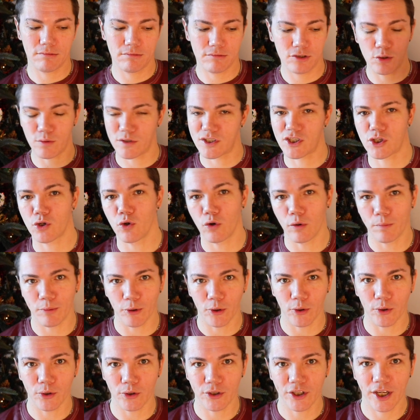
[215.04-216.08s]
do a
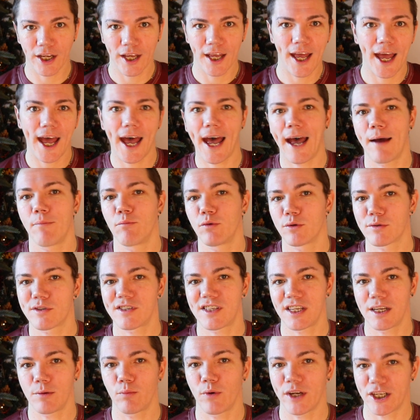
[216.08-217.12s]
scoreboard and we'll
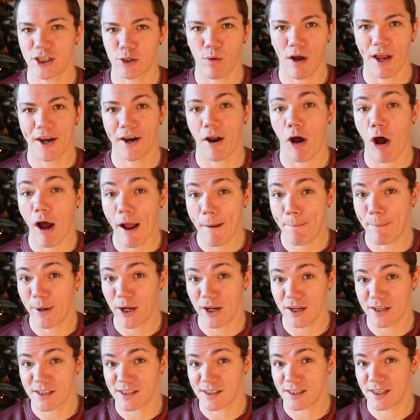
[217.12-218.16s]
see which one I
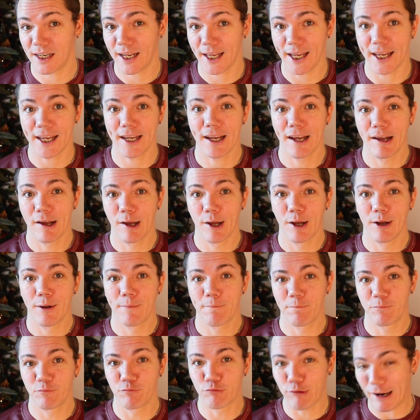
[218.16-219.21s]
personally
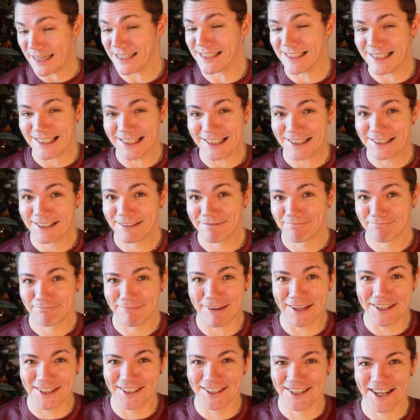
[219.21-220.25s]
rated
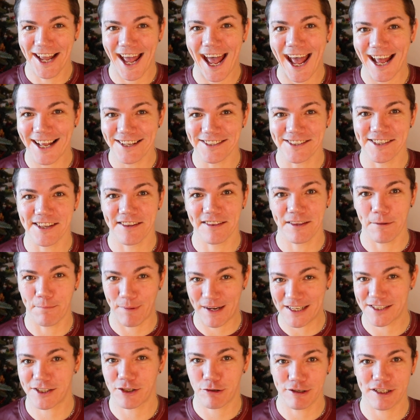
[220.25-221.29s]
as the
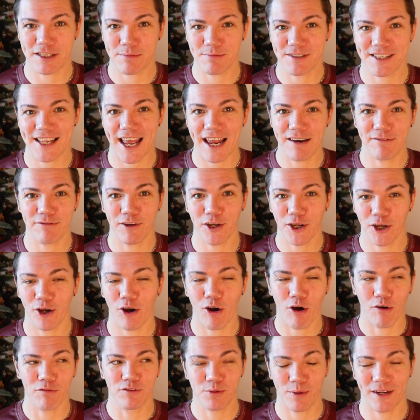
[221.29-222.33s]
best Christmas advert
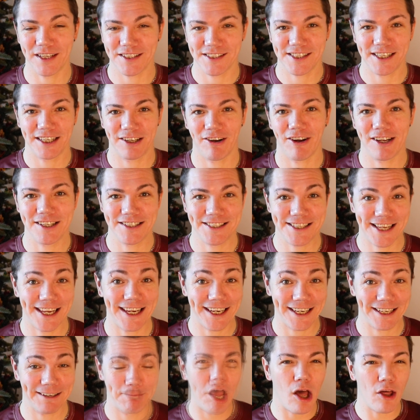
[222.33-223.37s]
of
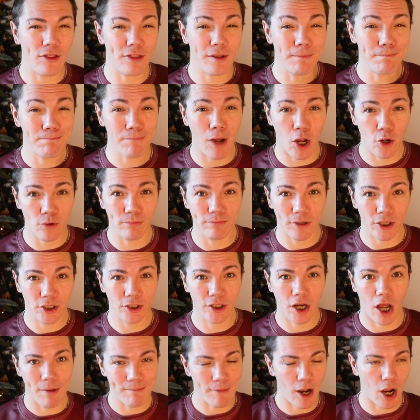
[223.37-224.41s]
2019. At the
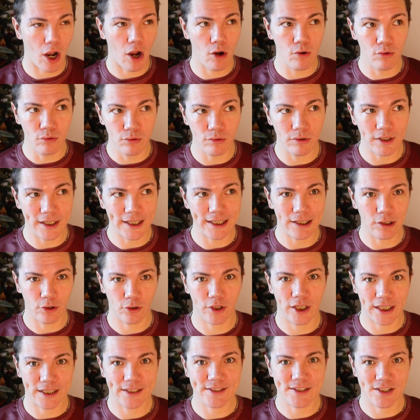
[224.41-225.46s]
moment, I'm only
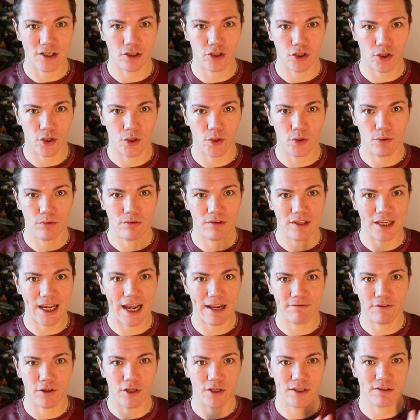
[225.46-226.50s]
looking to do the
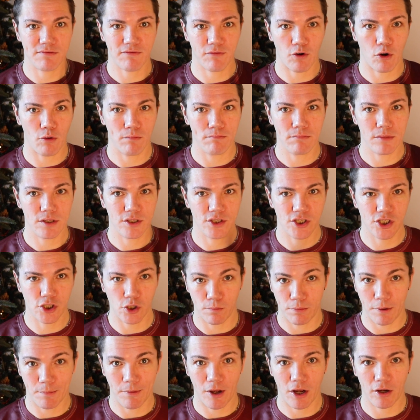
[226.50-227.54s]
adverts from
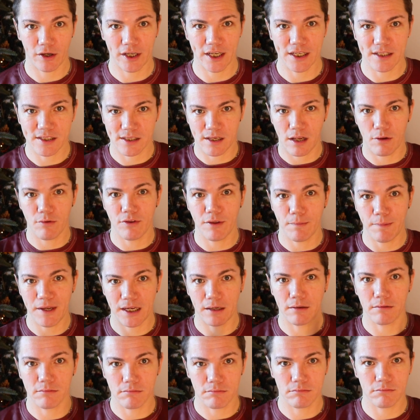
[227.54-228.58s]
supermarkets. So the
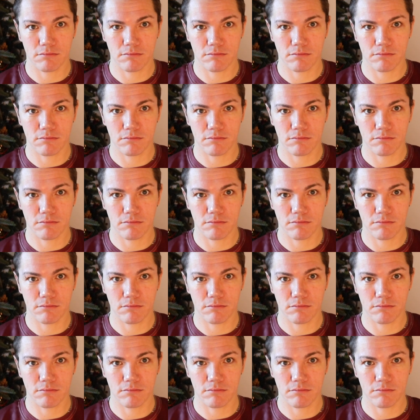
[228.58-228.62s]
big